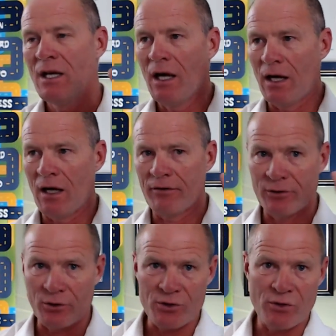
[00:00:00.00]
For
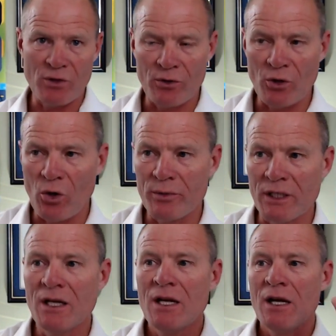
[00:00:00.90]
those of you who don't know
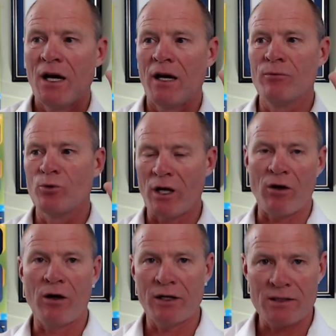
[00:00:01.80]
me, I'm Rick
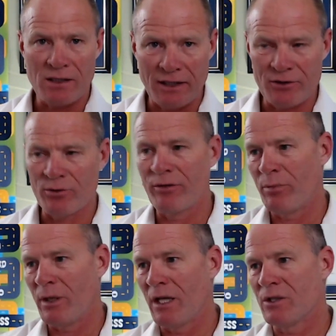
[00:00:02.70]
August. I do have a
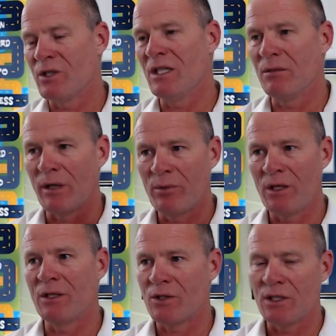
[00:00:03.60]
PhD. My
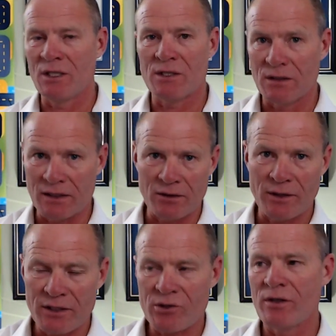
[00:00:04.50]
PhD is in legal
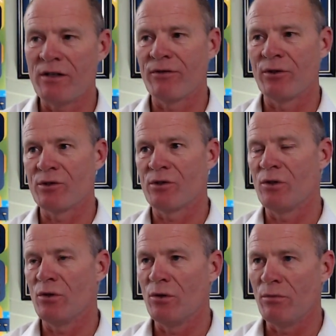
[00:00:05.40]
history. For those of
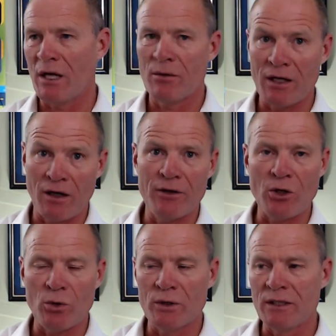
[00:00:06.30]
you who may or may not
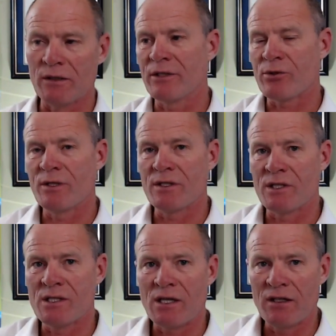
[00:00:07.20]
know, legal history is
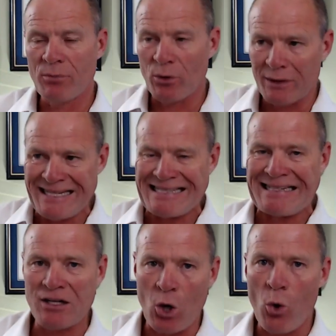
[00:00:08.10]
the study of
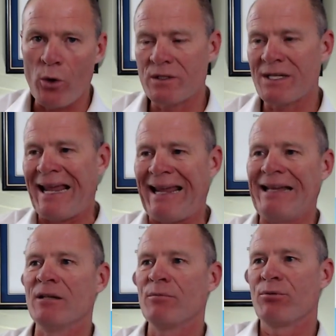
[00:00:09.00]
policing, courts,
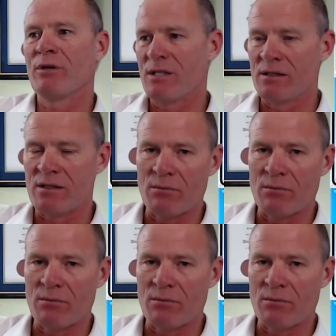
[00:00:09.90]
and prisons.